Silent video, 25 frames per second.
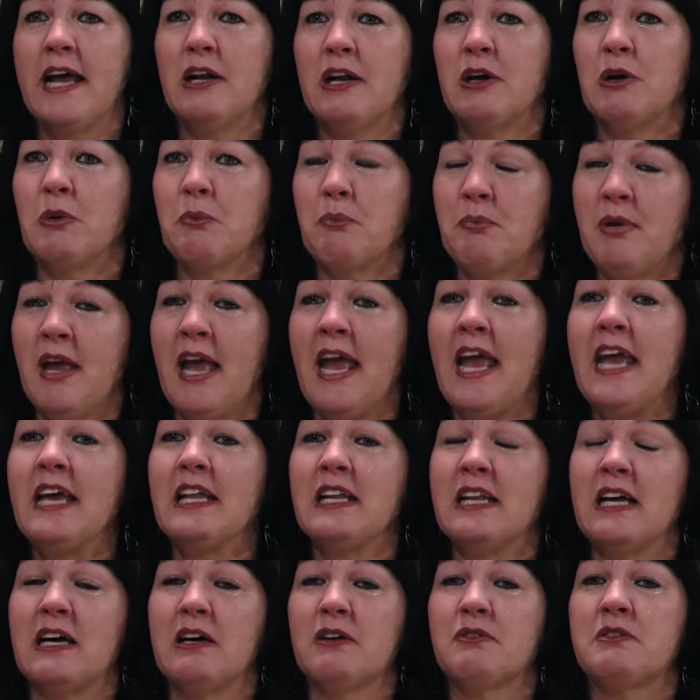I don't pay
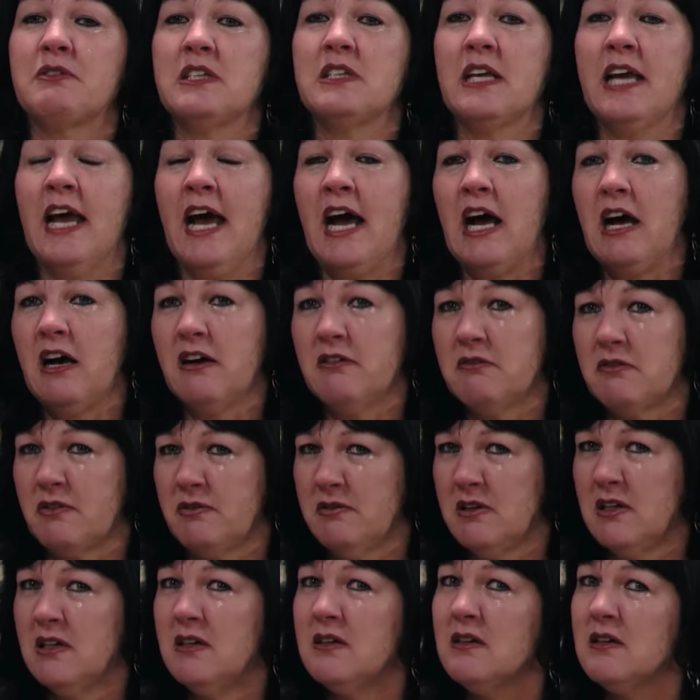enough to
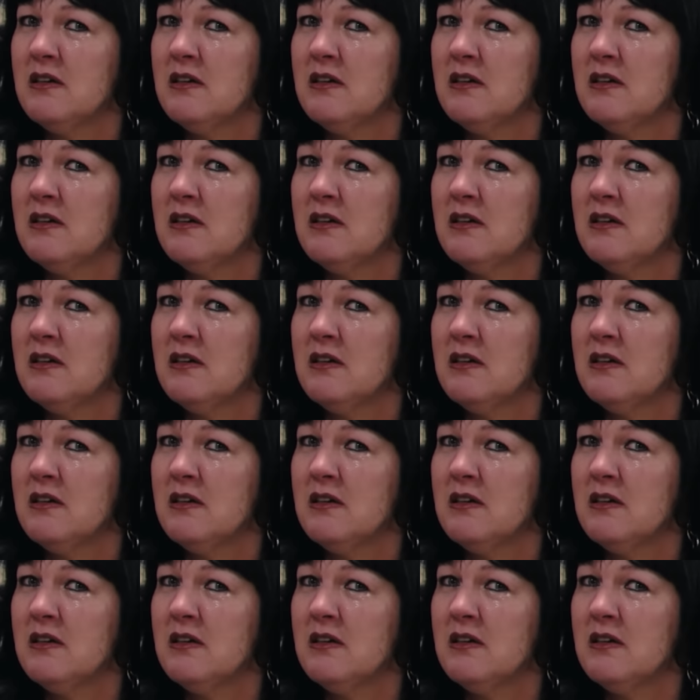have.